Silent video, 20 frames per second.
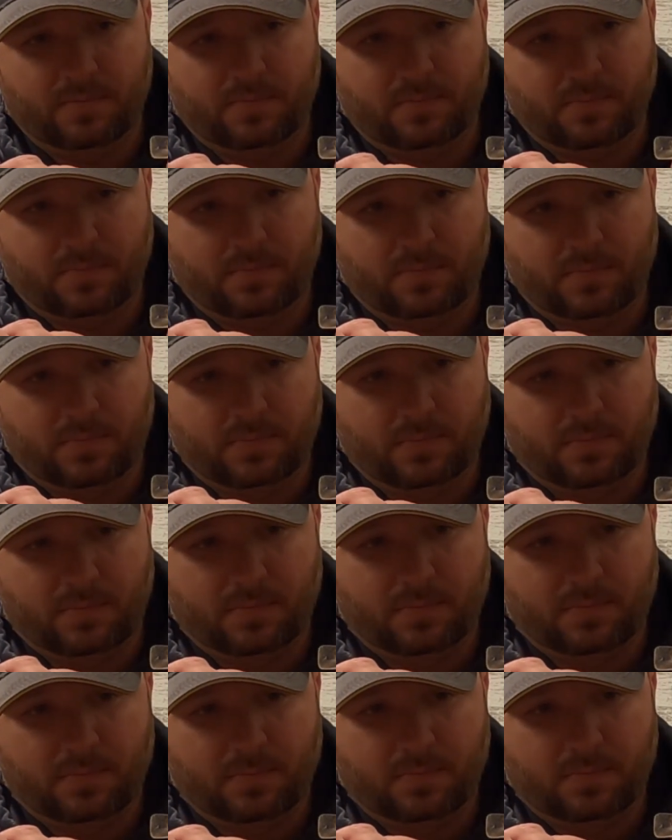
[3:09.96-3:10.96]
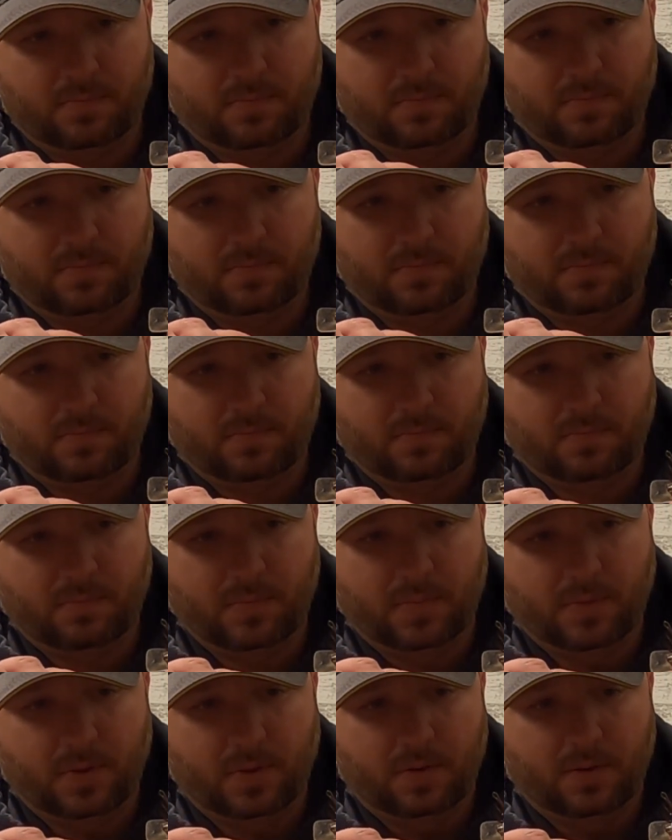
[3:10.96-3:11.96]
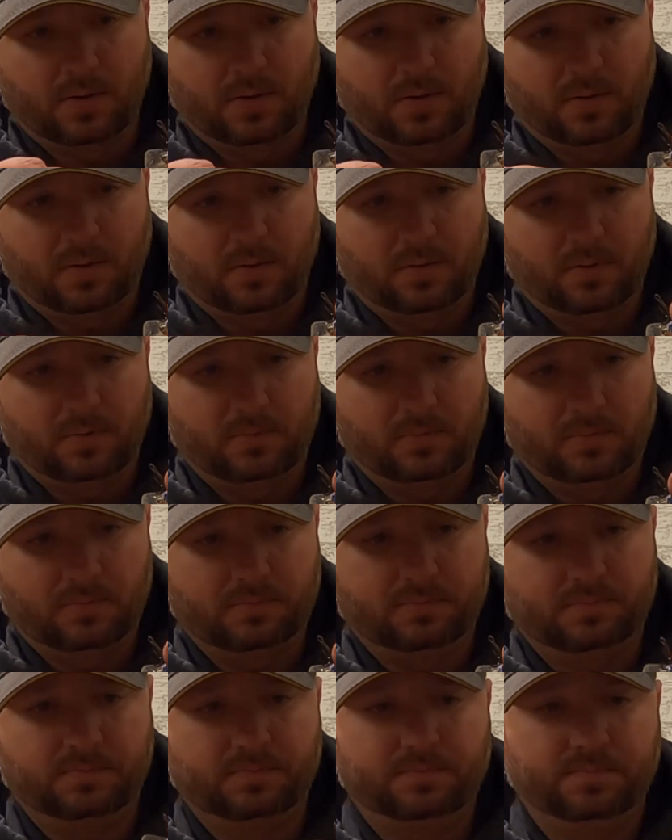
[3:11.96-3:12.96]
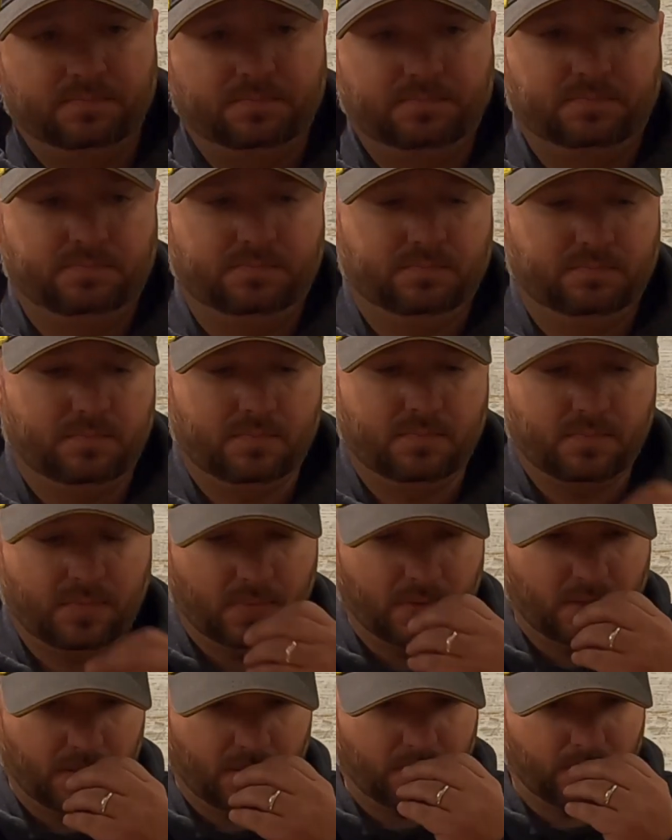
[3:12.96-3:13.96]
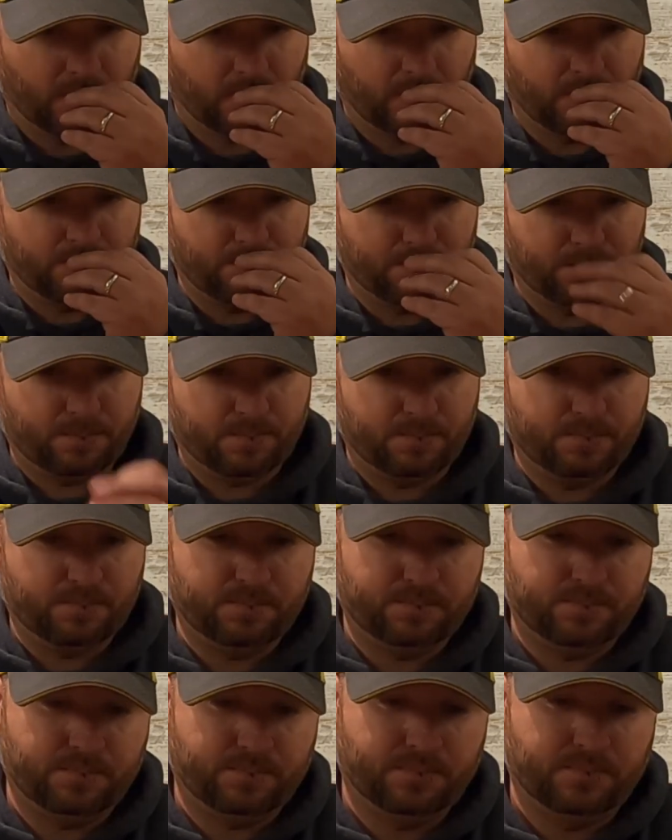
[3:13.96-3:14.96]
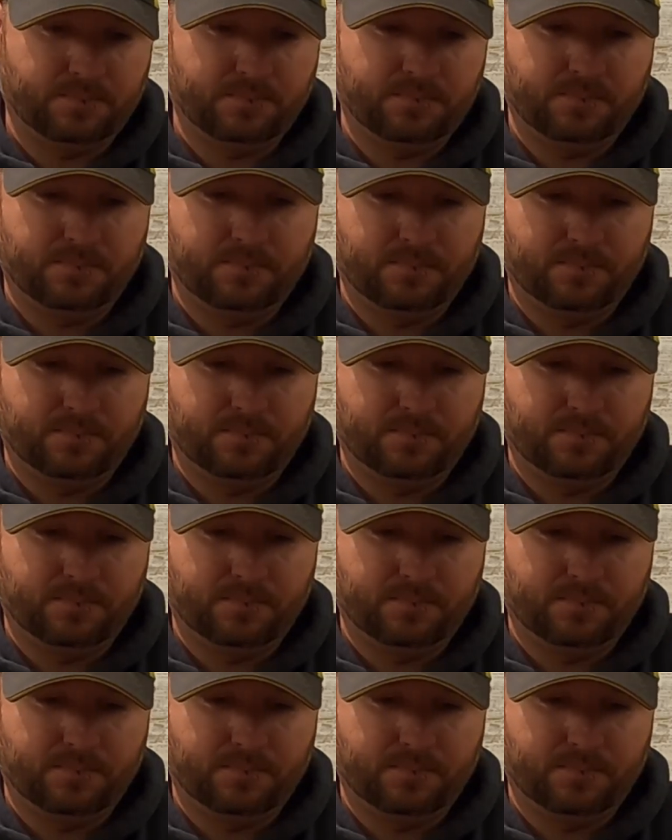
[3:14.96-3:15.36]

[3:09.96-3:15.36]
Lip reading: No one is speaking in this clip.